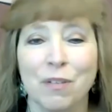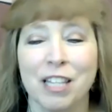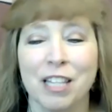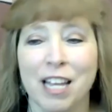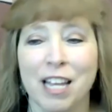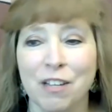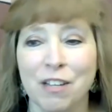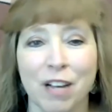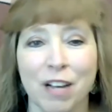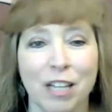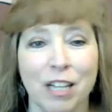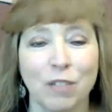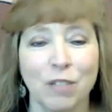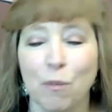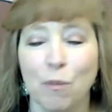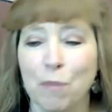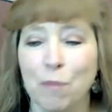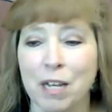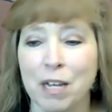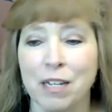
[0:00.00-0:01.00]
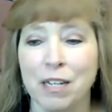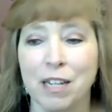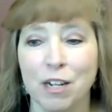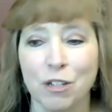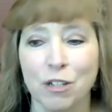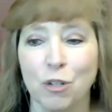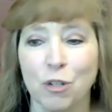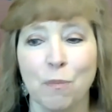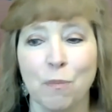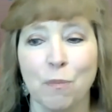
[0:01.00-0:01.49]
Well, thank you guys for being
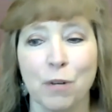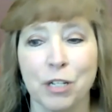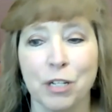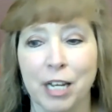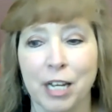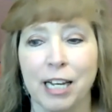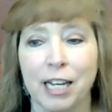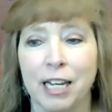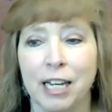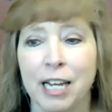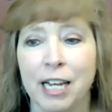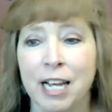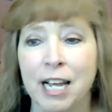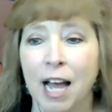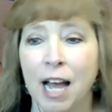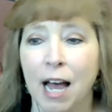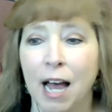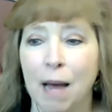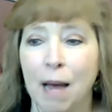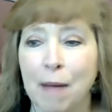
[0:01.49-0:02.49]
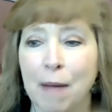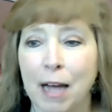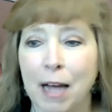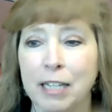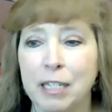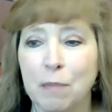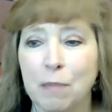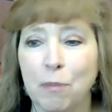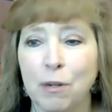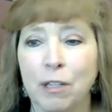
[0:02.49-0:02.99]
here. Sure appreciate it. I
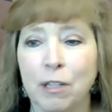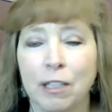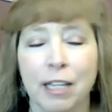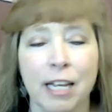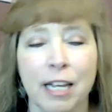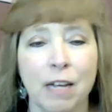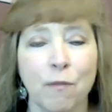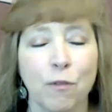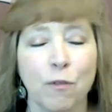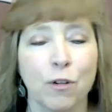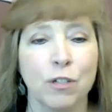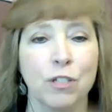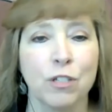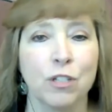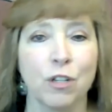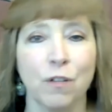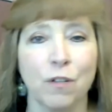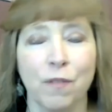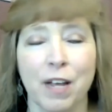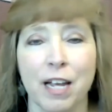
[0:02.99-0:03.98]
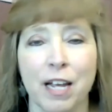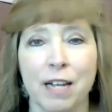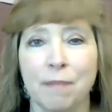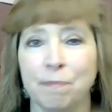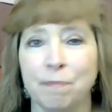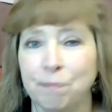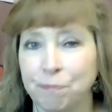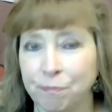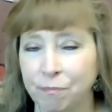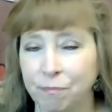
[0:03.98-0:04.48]
did put a link for a
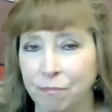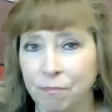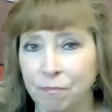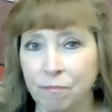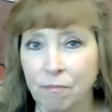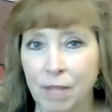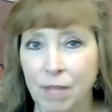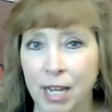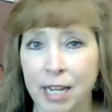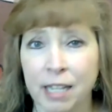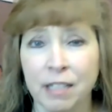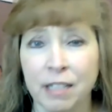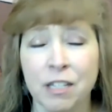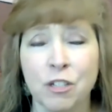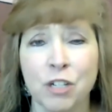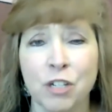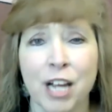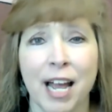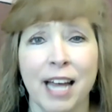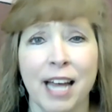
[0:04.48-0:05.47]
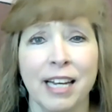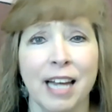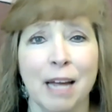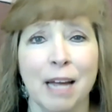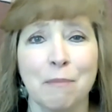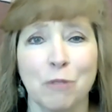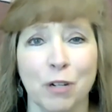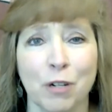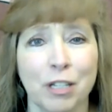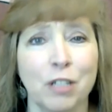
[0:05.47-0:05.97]
survey in the chat.
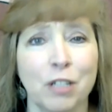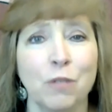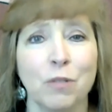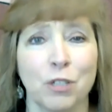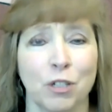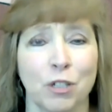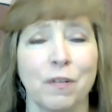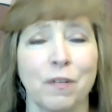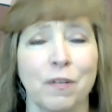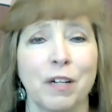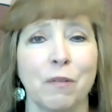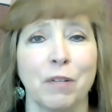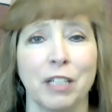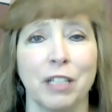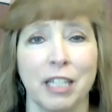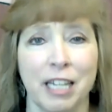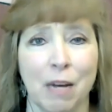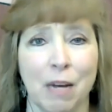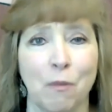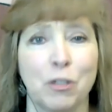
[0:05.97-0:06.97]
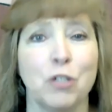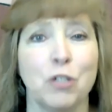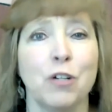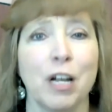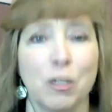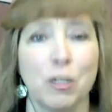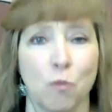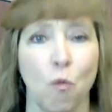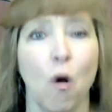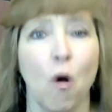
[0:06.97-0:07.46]
I'm trying to do a survey to really get what you
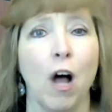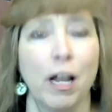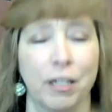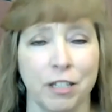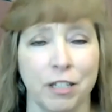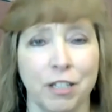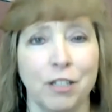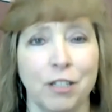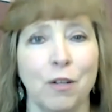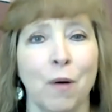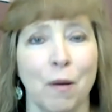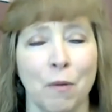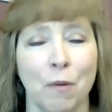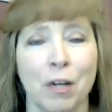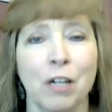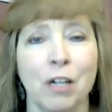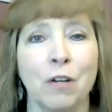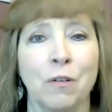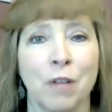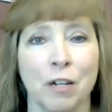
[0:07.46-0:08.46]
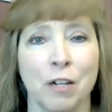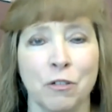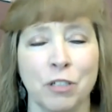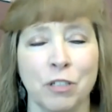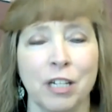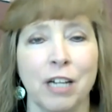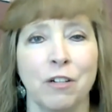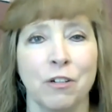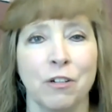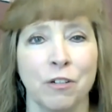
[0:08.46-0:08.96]
guys want. You know, I want to
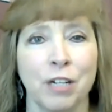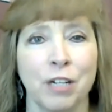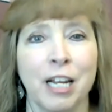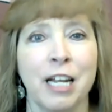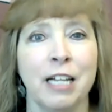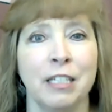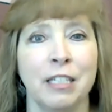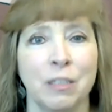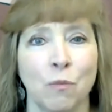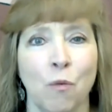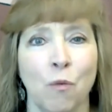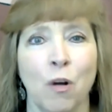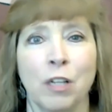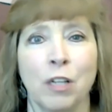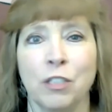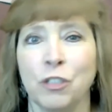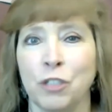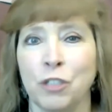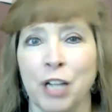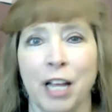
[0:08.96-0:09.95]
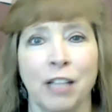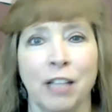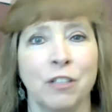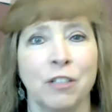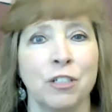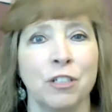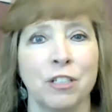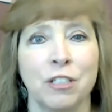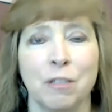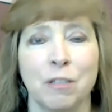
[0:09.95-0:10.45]
understand your needs and wants,
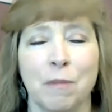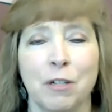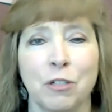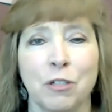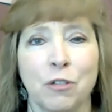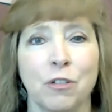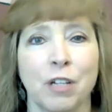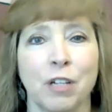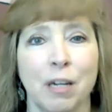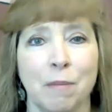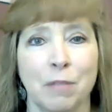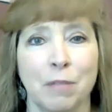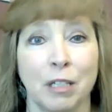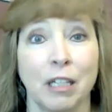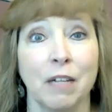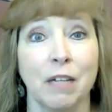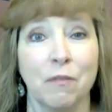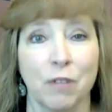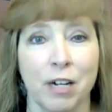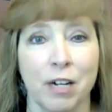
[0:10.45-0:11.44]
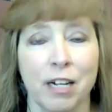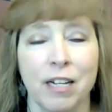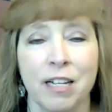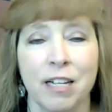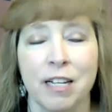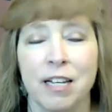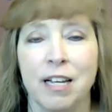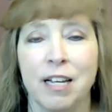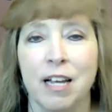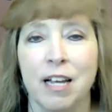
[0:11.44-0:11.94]
challenges, to make sure that I'm delivering
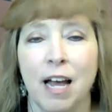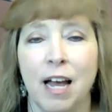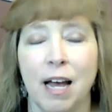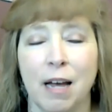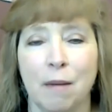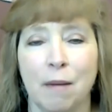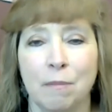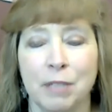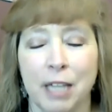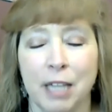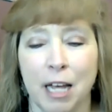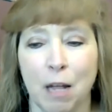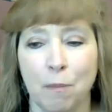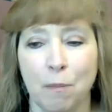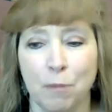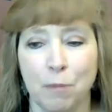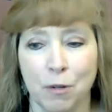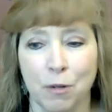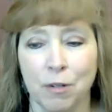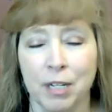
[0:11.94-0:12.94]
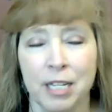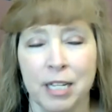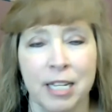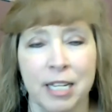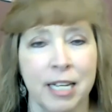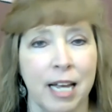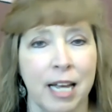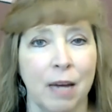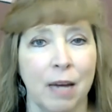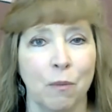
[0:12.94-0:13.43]
to help you.
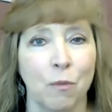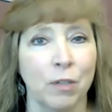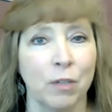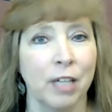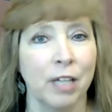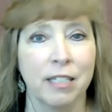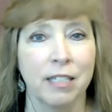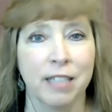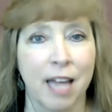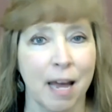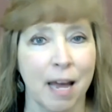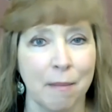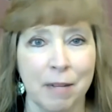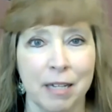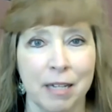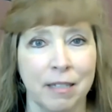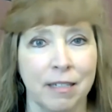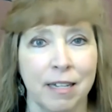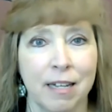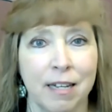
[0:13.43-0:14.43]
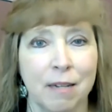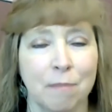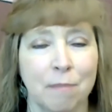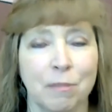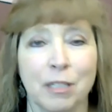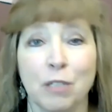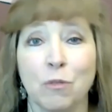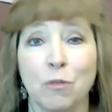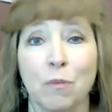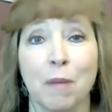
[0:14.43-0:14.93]
And one last comment,
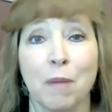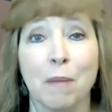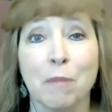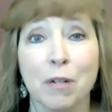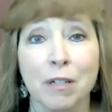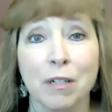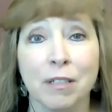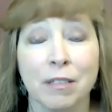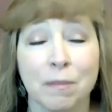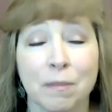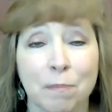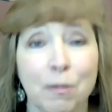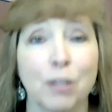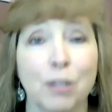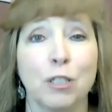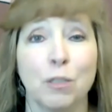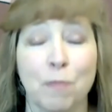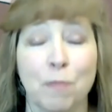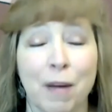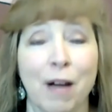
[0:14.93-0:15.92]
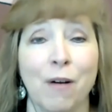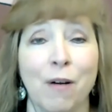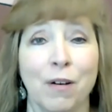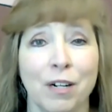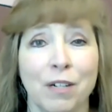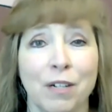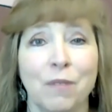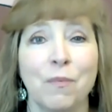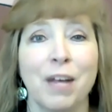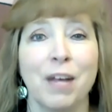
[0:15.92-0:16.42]
please remember, purse
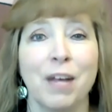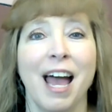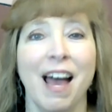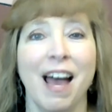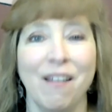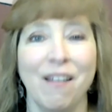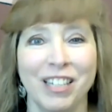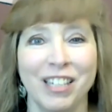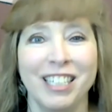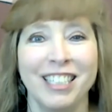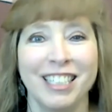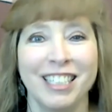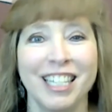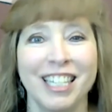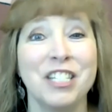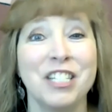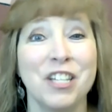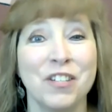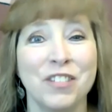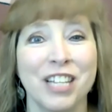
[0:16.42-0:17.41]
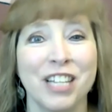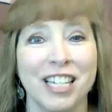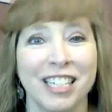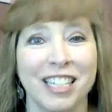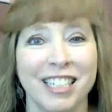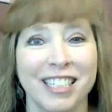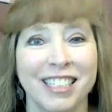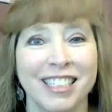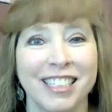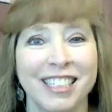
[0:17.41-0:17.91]
power, have it. Let's use it.
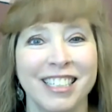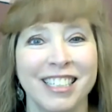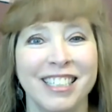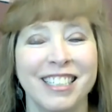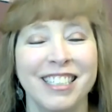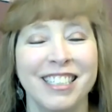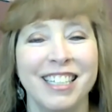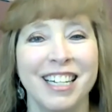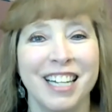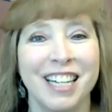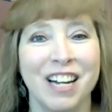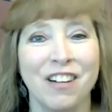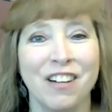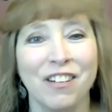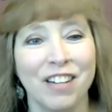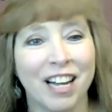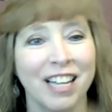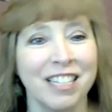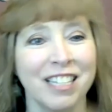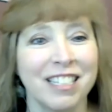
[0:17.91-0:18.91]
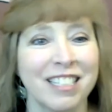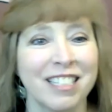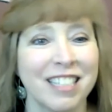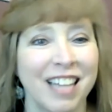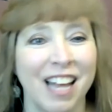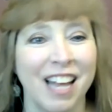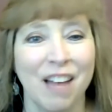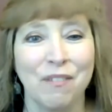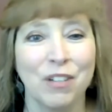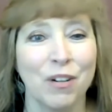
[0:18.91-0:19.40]
Take care, you guys.
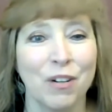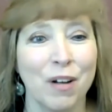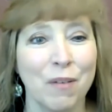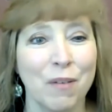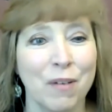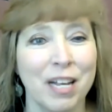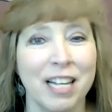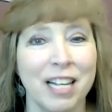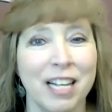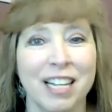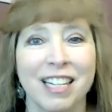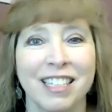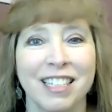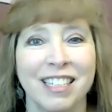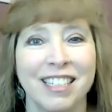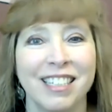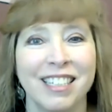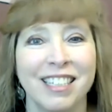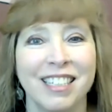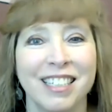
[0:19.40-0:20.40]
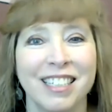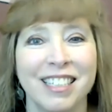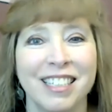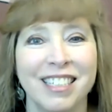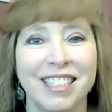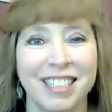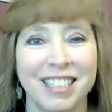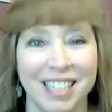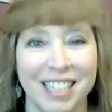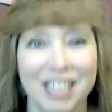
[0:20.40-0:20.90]
Have a great week.
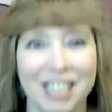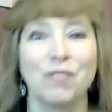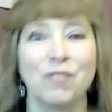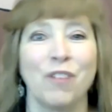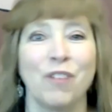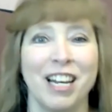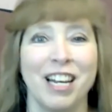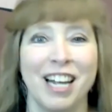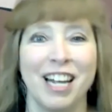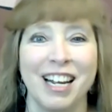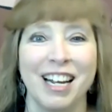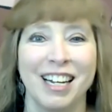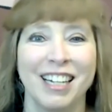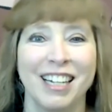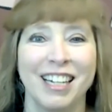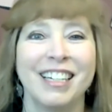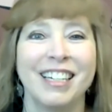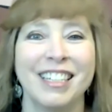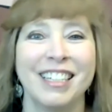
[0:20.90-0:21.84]
See you next Friday.